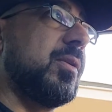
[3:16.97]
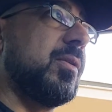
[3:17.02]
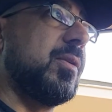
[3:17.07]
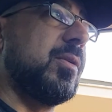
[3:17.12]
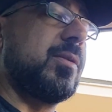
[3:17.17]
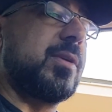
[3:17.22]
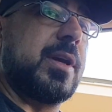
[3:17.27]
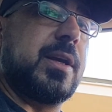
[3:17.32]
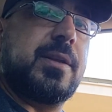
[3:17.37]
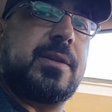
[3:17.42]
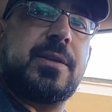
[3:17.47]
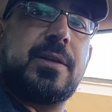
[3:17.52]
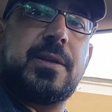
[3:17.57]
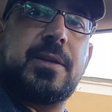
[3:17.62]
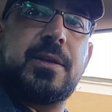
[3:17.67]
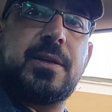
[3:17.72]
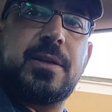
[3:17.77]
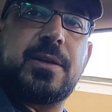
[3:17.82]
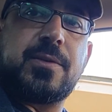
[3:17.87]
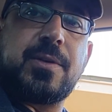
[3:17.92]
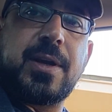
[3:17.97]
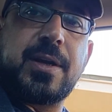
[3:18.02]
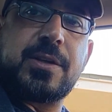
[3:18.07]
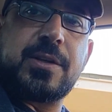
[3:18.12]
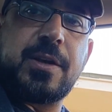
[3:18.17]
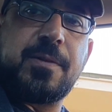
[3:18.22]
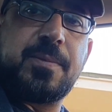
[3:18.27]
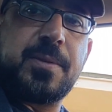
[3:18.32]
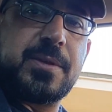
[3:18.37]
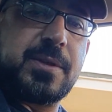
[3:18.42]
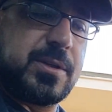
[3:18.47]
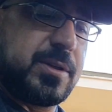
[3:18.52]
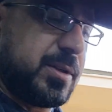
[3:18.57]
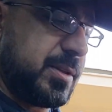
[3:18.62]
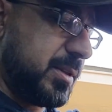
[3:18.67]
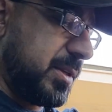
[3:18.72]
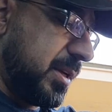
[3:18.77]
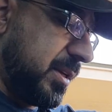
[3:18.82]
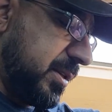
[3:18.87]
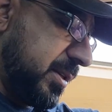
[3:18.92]
go locate the crankshaft
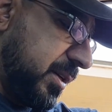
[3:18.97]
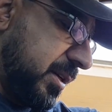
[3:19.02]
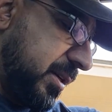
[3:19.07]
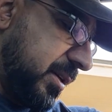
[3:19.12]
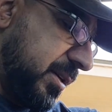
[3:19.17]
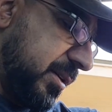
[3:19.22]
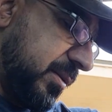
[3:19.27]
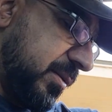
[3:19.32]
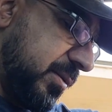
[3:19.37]
position sensor.